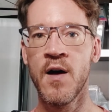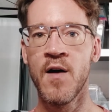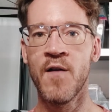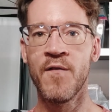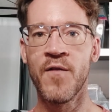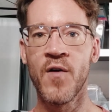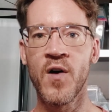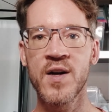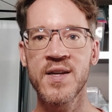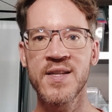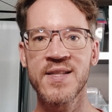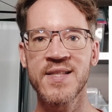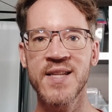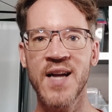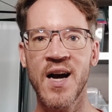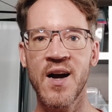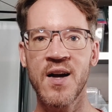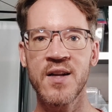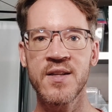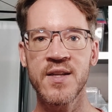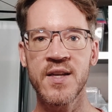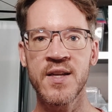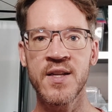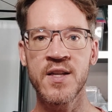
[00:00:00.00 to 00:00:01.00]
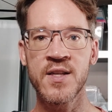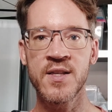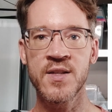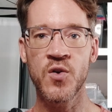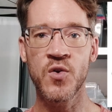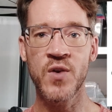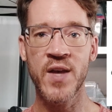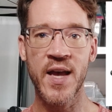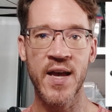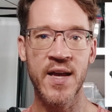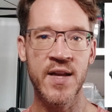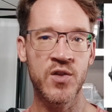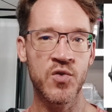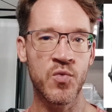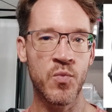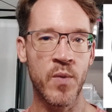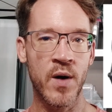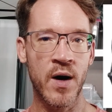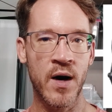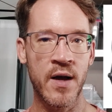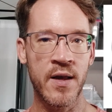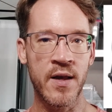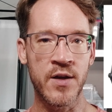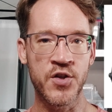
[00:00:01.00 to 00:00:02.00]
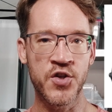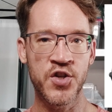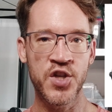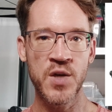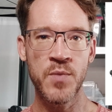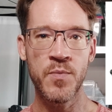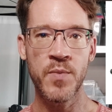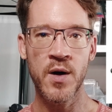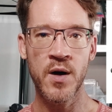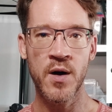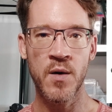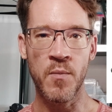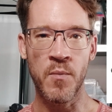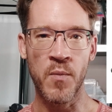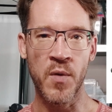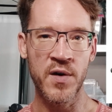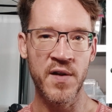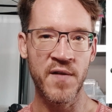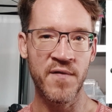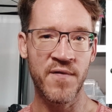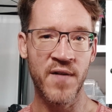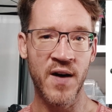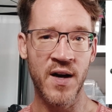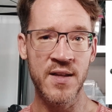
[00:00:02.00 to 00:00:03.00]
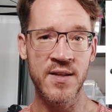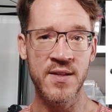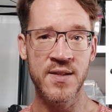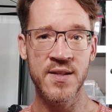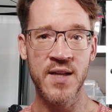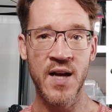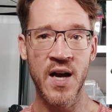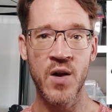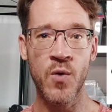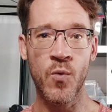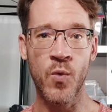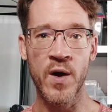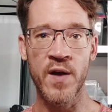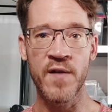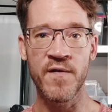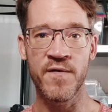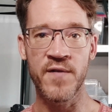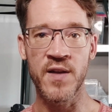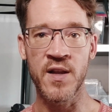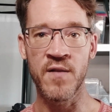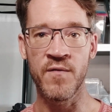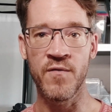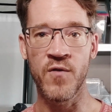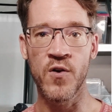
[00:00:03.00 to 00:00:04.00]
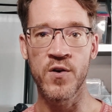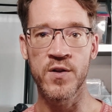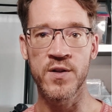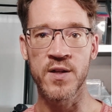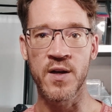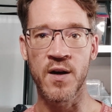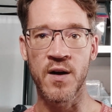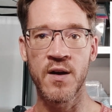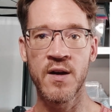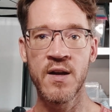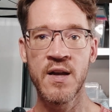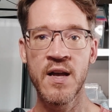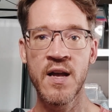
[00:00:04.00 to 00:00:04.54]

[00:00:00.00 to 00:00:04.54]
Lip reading: For a start, it is okay to buy a cheaper modified sine wave inverter.